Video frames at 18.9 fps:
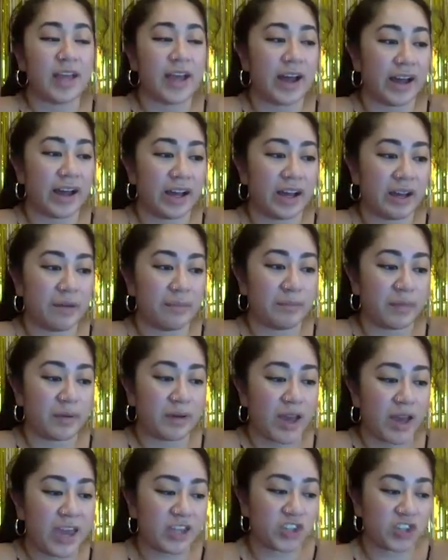
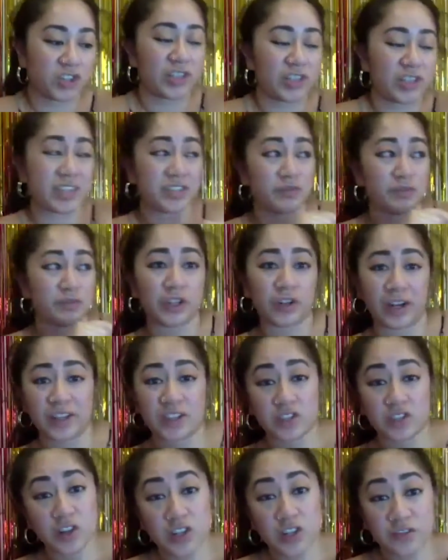AngelList has a really great
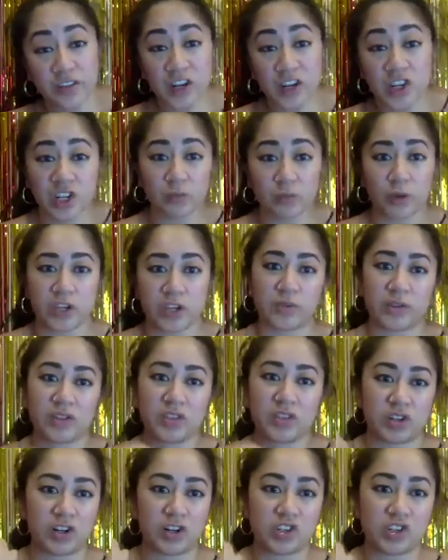search function where you can
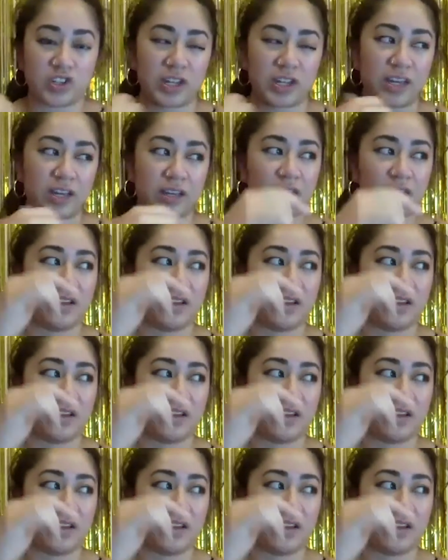search like